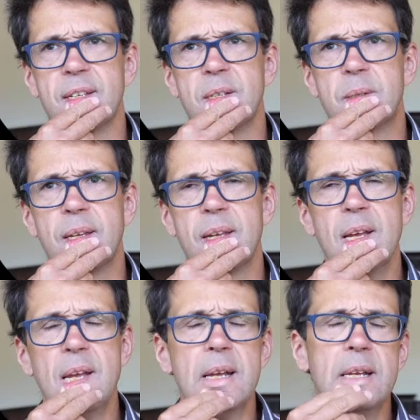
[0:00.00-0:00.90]
Okay,
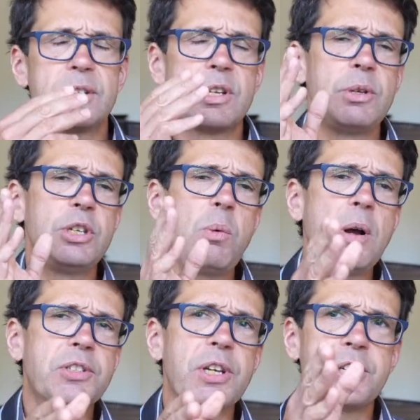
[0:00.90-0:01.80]
so you
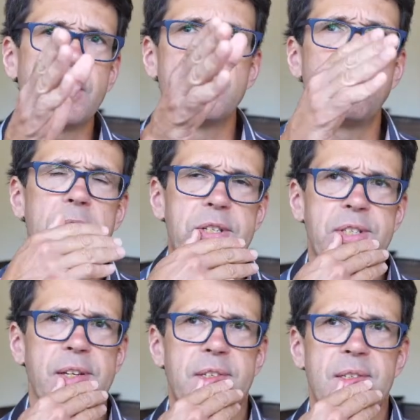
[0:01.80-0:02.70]
are sitting in the west
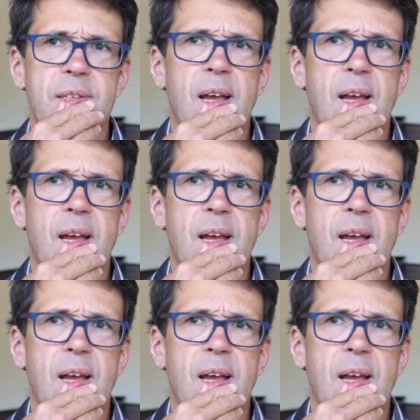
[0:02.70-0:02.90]
seat.